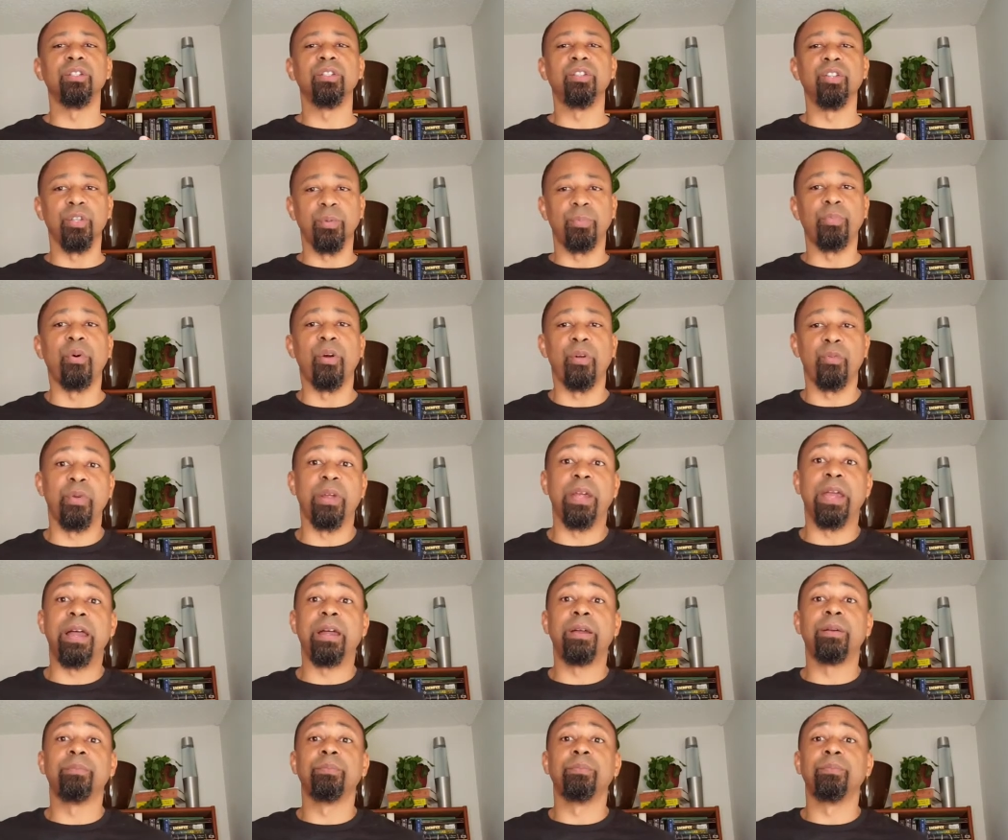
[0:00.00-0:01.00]
to the point
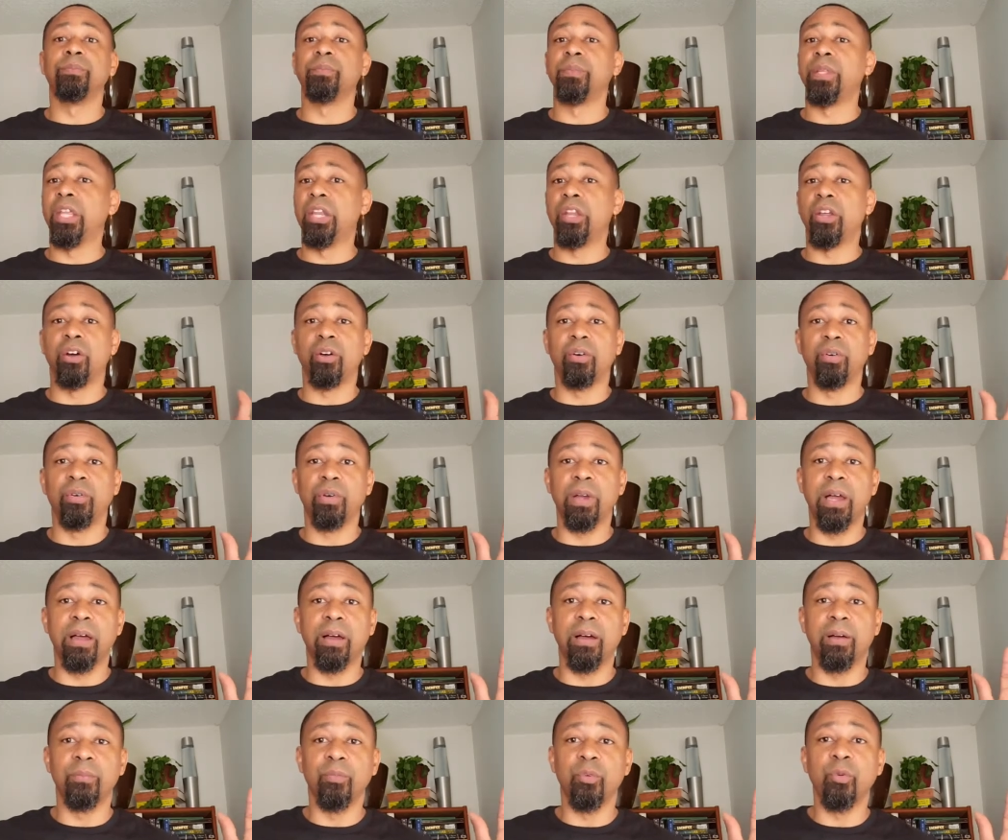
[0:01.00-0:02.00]
where I'm, you know,
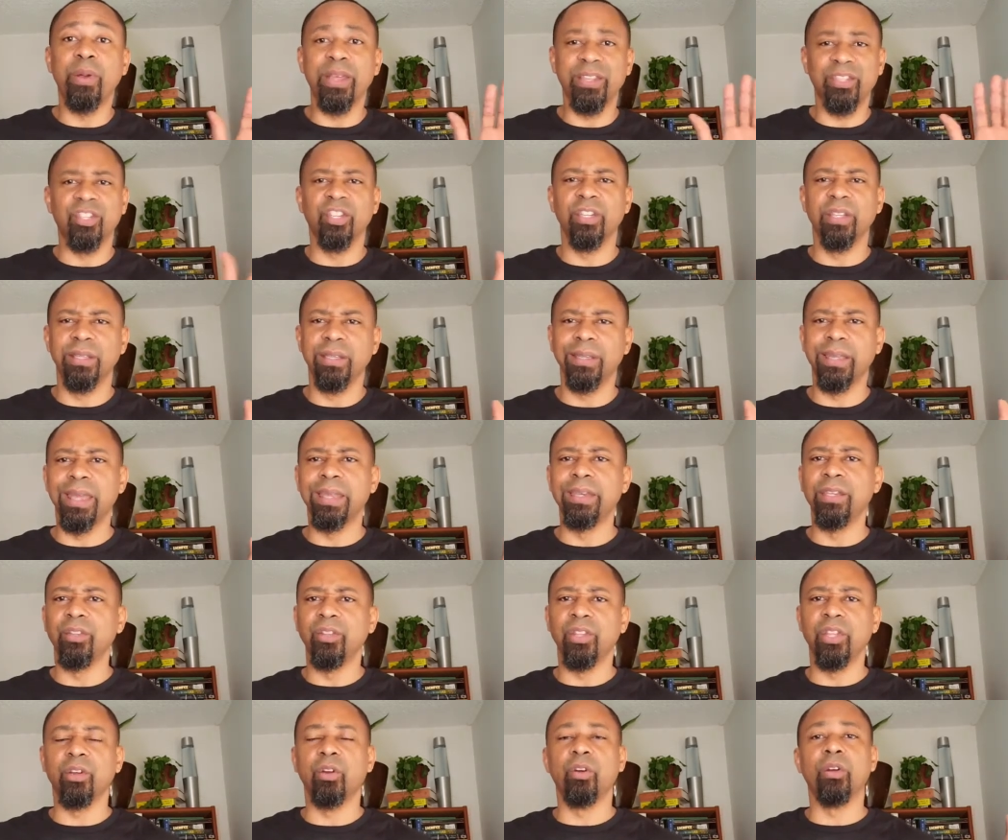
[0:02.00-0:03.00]
um, questioning
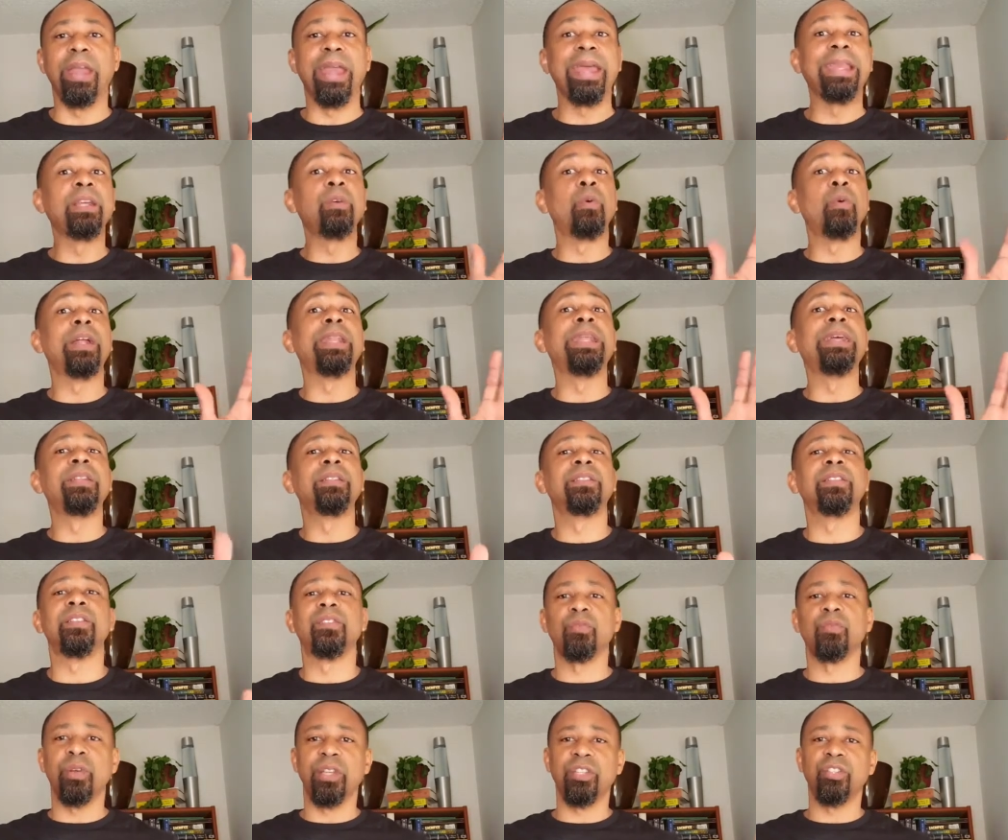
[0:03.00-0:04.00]
anything, or anyone
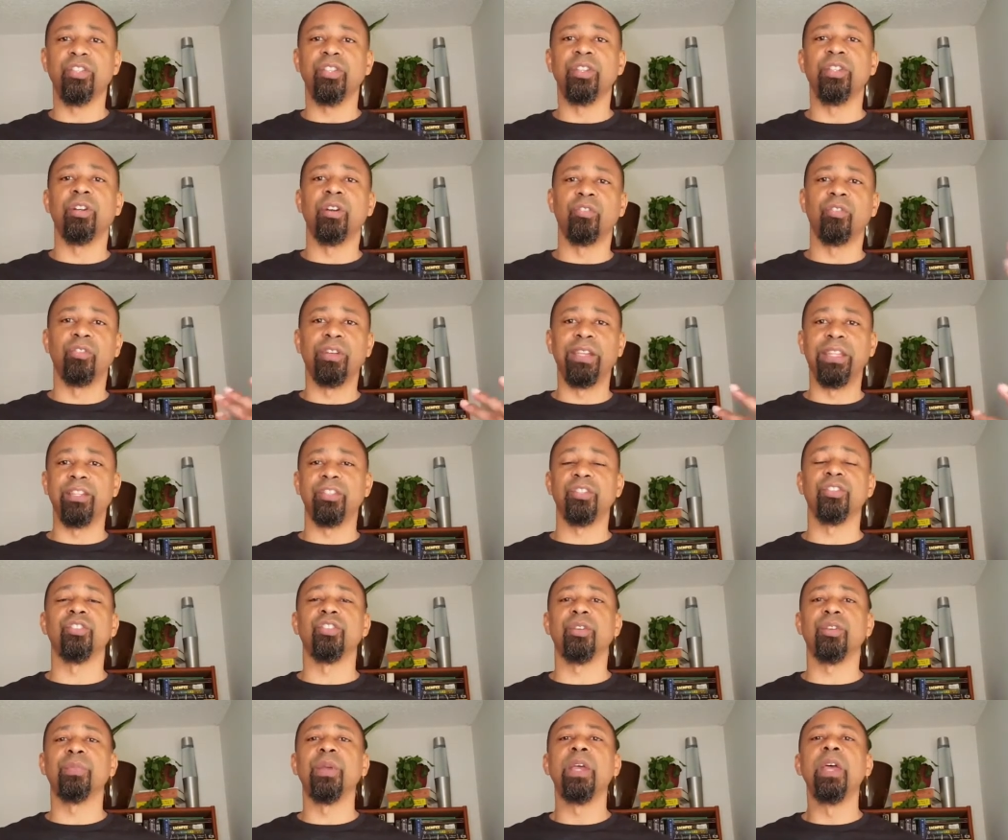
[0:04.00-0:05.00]
else is questioning our
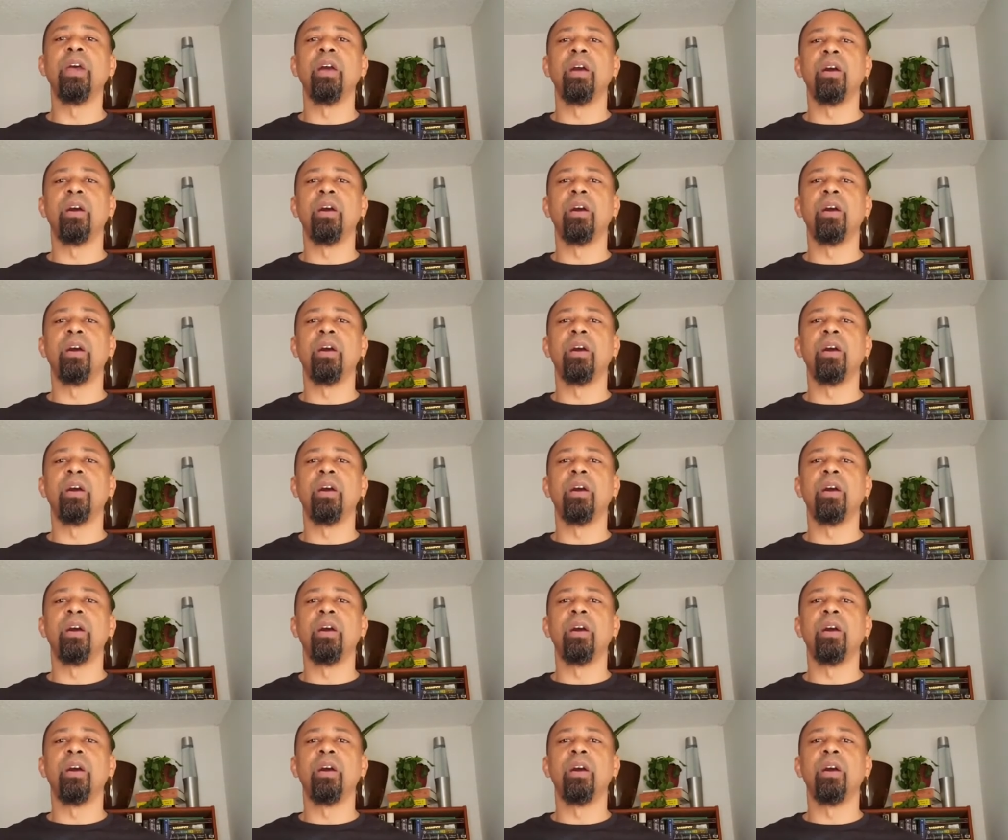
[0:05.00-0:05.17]
relationship.